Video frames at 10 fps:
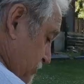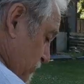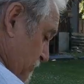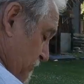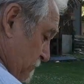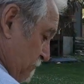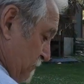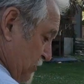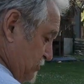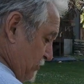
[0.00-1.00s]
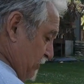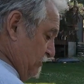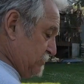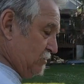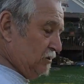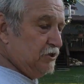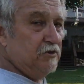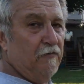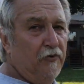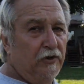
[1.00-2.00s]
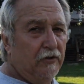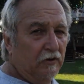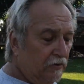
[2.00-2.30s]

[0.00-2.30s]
whole mixture here is called a sofrito.